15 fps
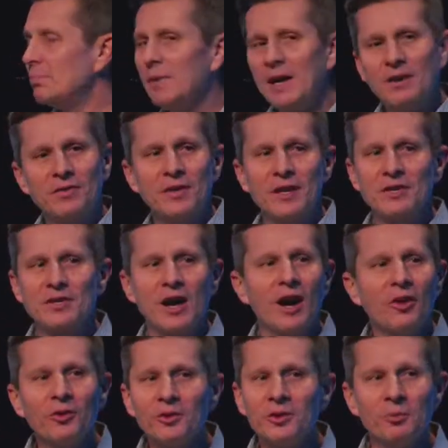make things
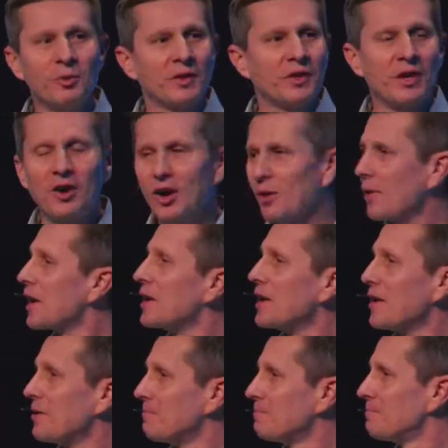other than what they are right
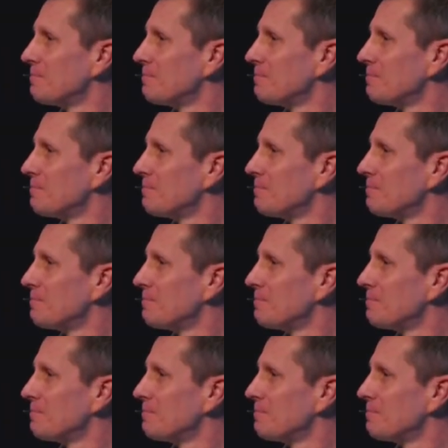now.